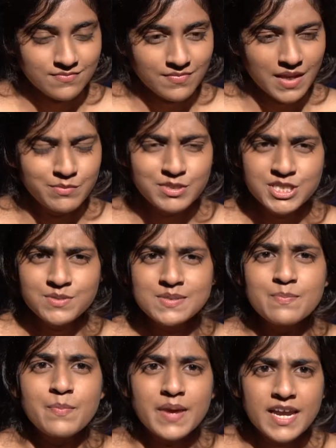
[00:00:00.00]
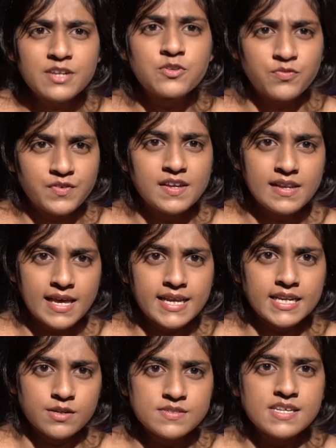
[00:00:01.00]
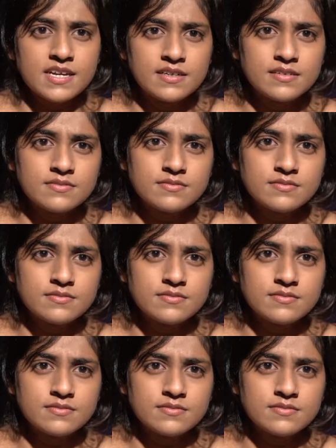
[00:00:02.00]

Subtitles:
in which she was made to feel like an outsider.